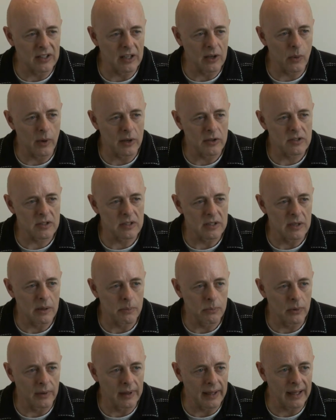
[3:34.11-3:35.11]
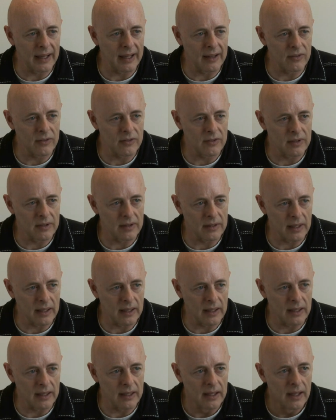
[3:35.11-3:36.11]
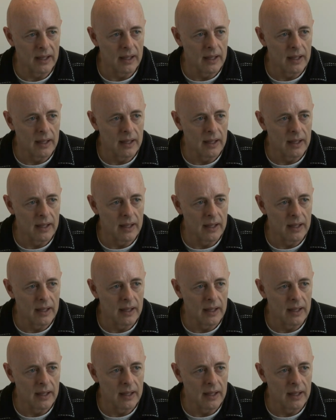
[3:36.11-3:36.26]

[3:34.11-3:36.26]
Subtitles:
in question are bringing into the